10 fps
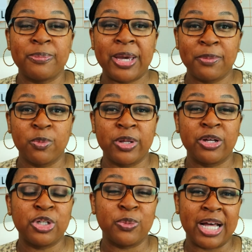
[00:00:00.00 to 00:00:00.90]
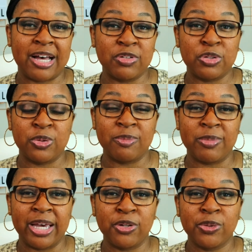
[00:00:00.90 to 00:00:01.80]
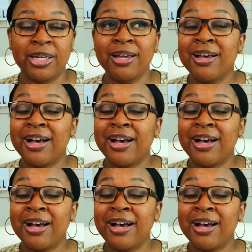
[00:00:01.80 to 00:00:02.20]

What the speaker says: Paperbell, you would have to do it manually.